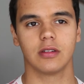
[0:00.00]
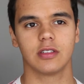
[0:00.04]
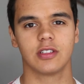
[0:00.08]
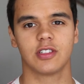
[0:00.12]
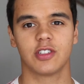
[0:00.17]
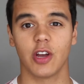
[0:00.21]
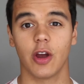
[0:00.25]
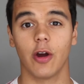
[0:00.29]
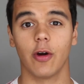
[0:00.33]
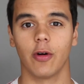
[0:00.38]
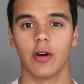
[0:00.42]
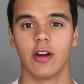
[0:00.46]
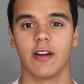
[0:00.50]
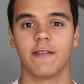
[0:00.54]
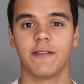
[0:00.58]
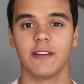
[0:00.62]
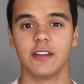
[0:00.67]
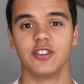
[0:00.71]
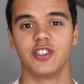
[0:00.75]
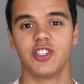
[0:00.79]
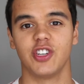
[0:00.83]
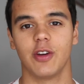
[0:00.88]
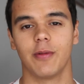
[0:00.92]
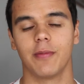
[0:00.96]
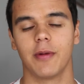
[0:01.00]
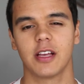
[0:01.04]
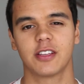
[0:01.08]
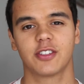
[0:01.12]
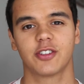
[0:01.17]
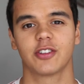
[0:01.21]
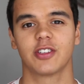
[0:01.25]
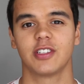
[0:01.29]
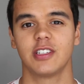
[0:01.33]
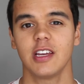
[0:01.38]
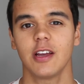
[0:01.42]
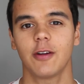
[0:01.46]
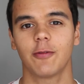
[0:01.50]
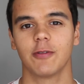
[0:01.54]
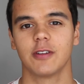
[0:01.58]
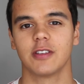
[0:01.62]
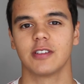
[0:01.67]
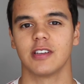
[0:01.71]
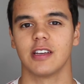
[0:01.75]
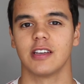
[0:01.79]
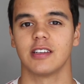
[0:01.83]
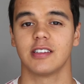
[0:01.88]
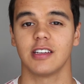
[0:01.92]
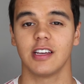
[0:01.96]
So if in geometric
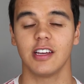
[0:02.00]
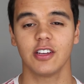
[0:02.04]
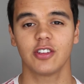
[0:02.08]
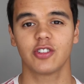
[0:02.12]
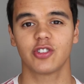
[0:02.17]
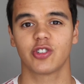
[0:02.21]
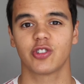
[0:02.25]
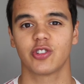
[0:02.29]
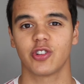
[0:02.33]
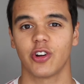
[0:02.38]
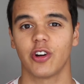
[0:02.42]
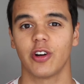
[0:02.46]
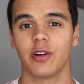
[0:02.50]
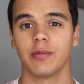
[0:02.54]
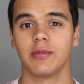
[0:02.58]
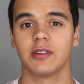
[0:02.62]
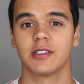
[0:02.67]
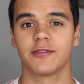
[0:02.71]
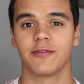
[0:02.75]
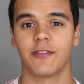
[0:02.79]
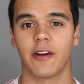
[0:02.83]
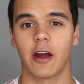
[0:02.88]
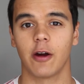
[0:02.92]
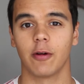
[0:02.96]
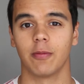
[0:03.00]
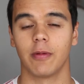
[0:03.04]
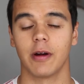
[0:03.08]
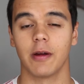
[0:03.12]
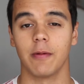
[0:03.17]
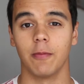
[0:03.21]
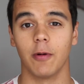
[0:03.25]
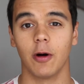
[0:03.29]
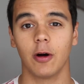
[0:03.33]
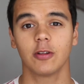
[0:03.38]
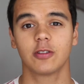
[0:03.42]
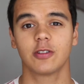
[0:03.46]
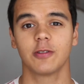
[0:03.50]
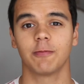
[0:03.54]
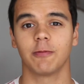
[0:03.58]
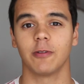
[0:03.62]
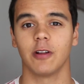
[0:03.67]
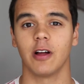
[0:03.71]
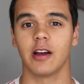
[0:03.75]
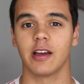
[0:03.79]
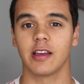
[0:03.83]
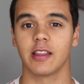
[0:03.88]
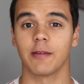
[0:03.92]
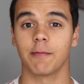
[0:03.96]
sequences each term is found by
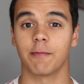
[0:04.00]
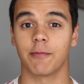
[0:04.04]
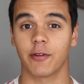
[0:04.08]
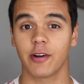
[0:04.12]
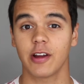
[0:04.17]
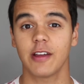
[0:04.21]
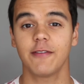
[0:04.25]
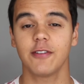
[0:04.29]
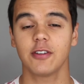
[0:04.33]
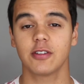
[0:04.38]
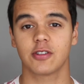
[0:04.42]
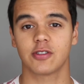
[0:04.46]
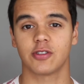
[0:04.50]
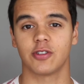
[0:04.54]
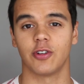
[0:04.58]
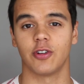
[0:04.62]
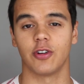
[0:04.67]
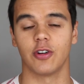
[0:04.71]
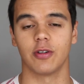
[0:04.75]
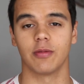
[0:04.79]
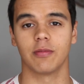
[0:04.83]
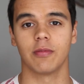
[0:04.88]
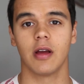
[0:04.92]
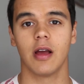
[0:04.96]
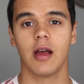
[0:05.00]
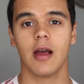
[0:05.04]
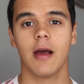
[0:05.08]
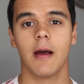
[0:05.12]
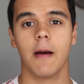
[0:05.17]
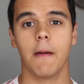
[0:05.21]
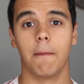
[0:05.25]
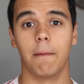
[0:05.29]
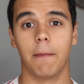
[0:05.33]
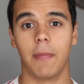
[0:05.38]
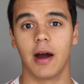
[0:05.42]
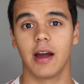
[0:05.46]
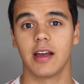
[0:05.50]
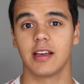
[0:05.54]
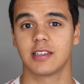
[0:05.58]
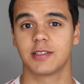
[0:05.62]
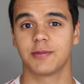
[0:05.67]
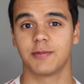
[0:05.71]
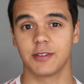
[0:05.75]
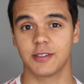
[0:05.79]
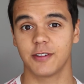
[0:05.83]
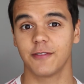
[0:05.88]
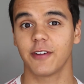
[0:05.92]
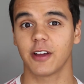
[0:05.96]
multiplying the previous term by a
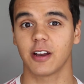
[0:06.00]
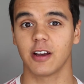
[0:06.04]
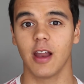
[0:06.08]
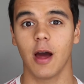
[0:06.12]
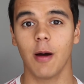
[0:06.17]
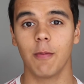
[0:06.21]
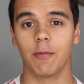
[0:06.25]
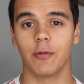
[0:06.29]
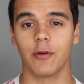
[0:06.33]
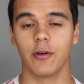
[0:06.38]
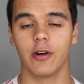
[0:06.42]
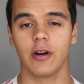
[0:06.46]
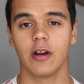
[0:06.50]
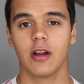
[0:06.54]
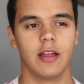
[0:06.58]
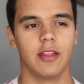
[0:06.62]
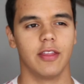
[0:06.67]
specific number,